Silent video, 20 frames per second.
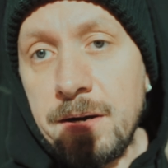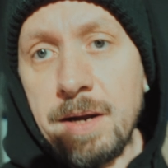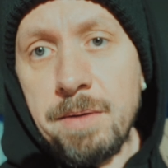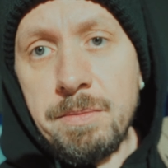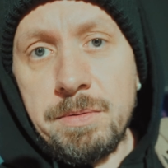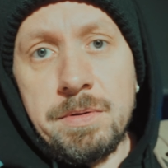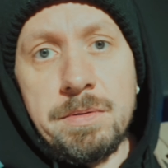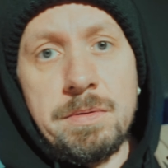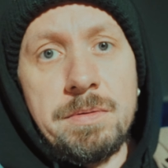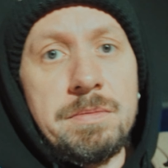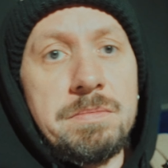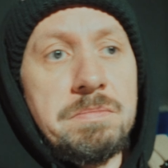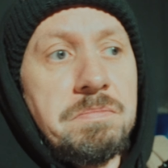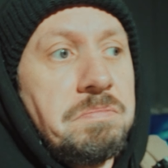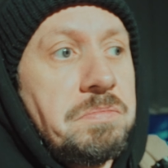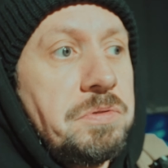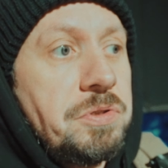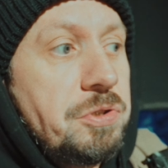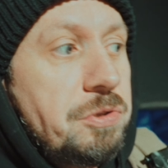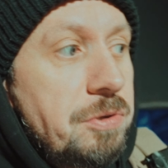I will
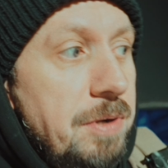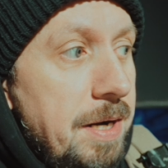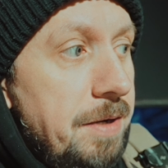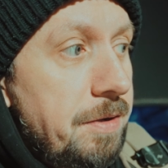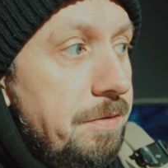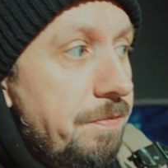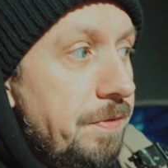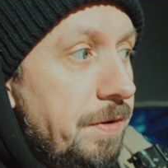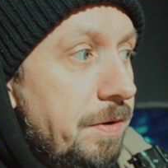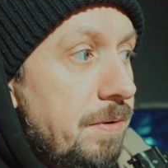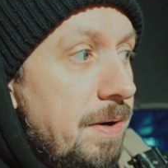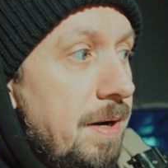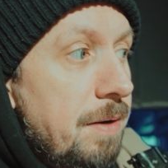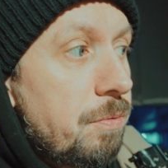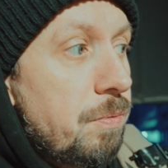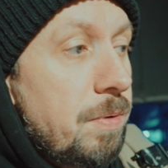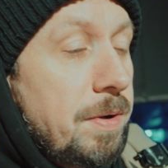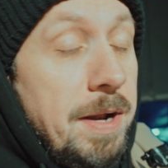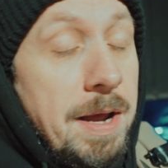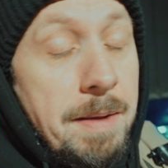try to figure out
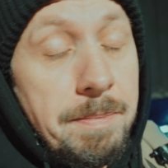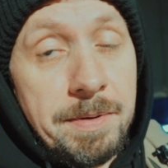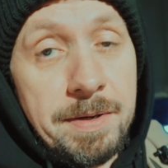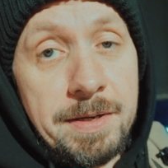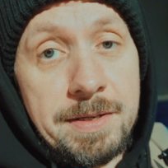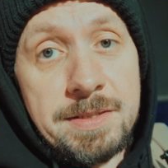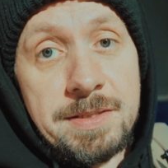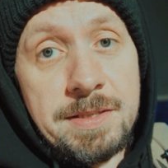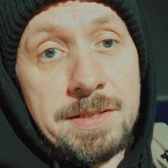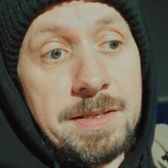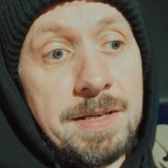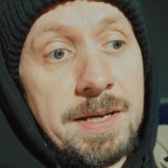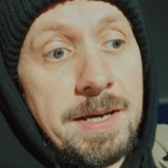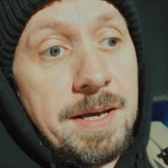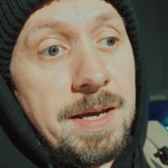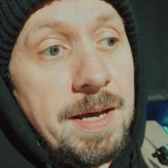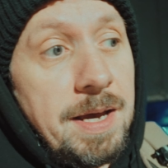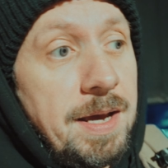what happened yesterday,